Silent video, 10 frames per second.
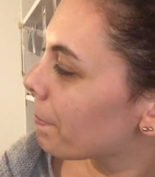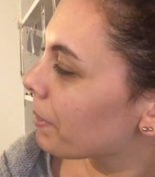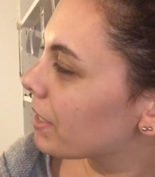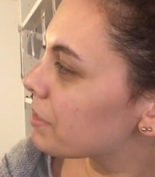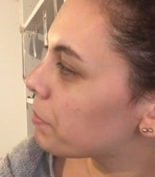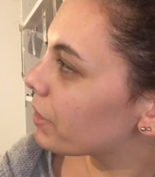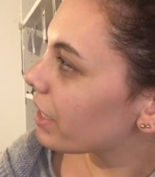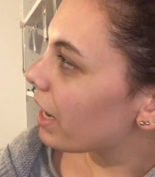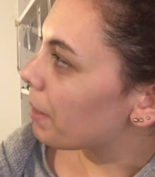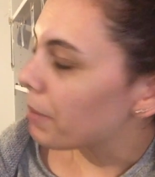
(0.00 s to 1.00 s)
This book
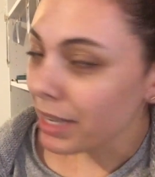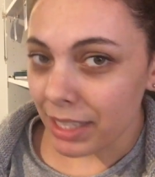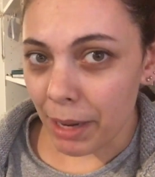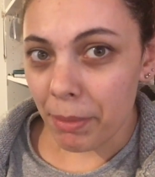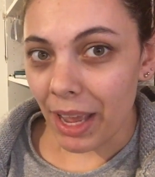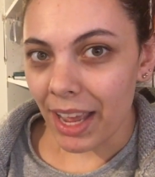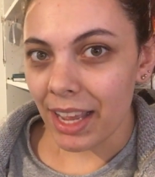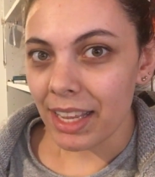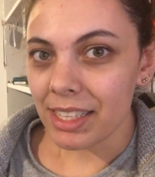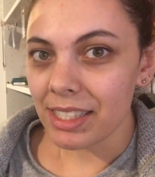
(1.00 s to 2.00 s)
I picked up
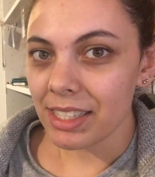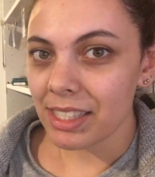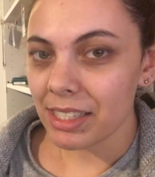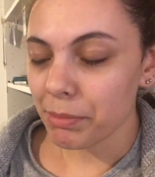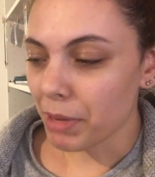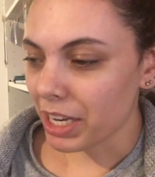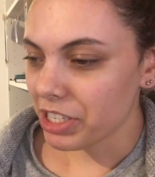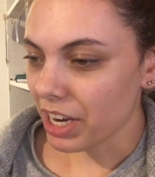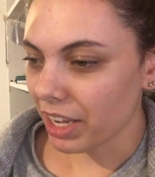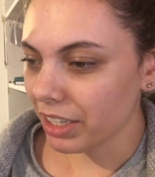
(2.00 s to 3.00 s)
as my
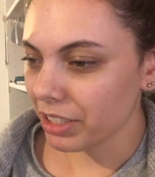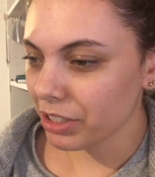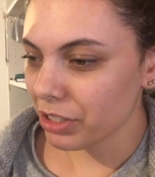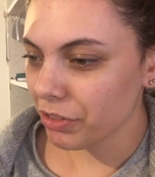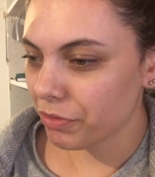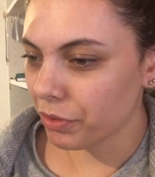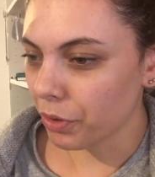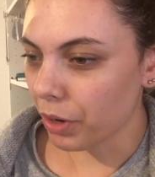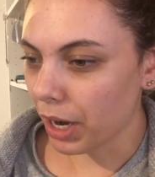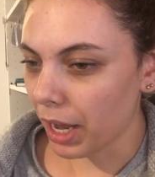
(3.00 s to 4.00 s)
challenge
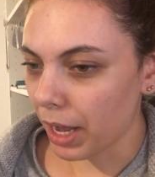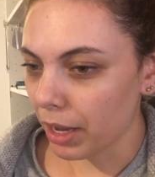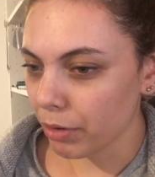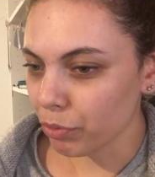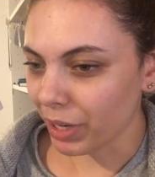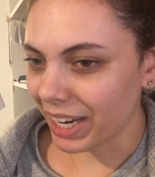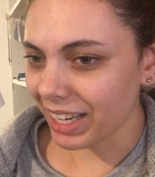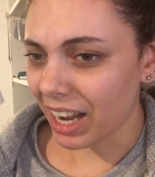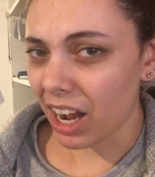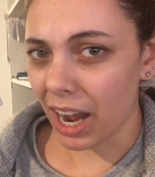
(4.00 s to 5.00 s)
for read
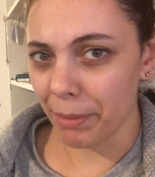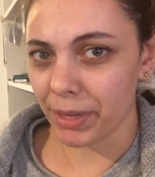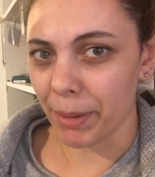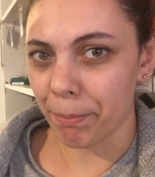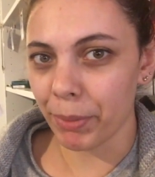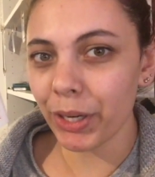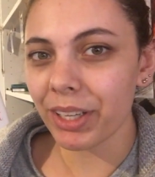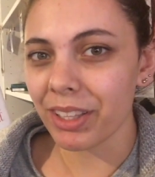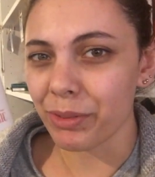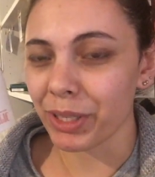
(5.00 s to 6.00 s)
a hyped up
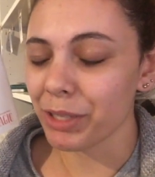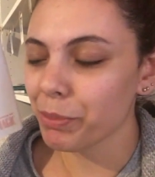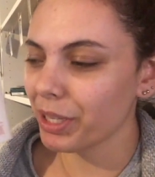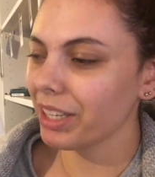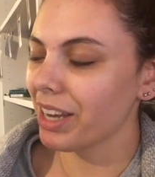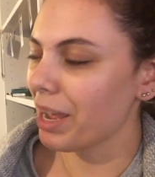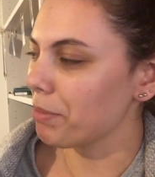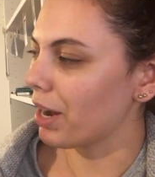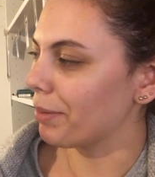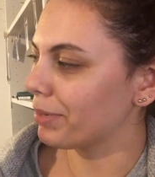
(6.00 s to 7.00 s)
book. This one is pretty damn
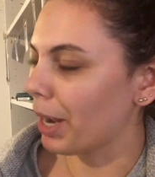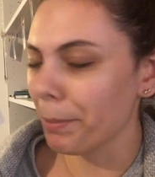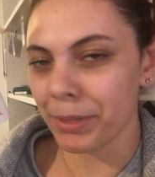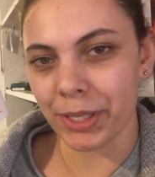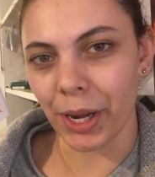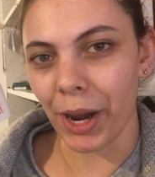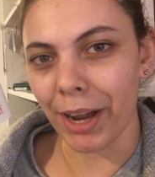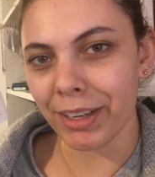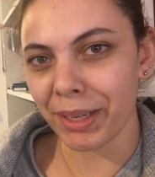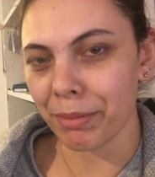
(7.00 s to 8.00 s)
hyped up, so
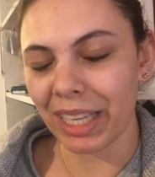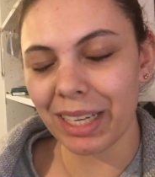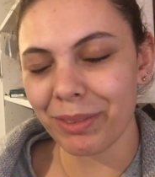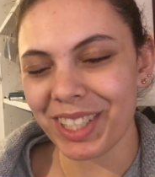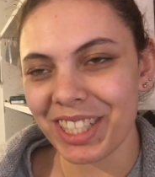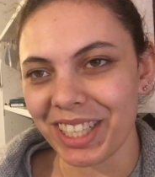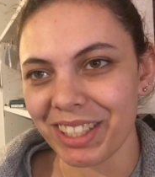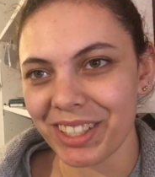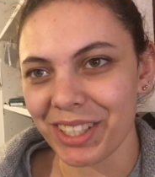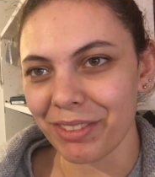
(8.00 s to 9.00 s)
I completed one
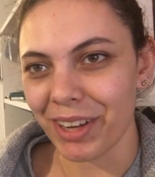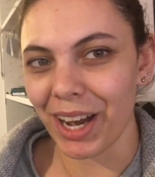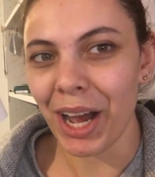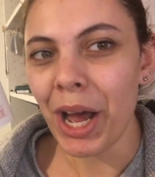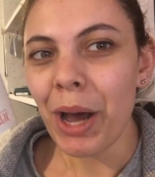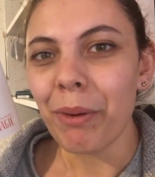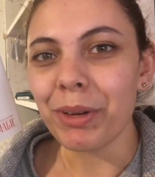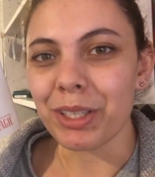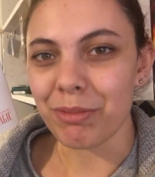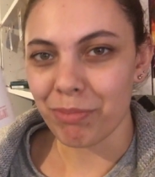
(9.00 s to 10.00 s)
challenge so far,
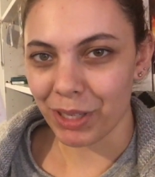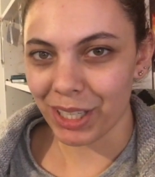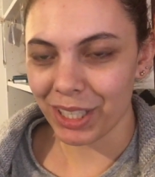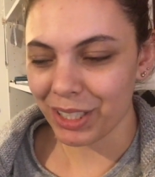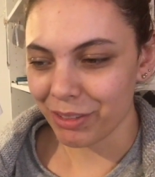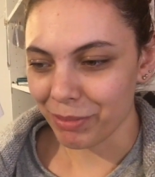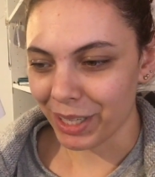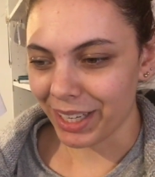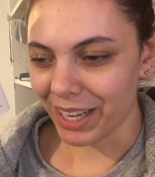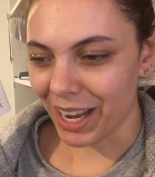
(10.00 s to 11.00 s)
which is pretty good of
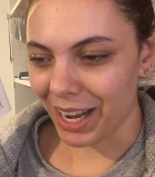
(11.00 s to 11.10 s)
me.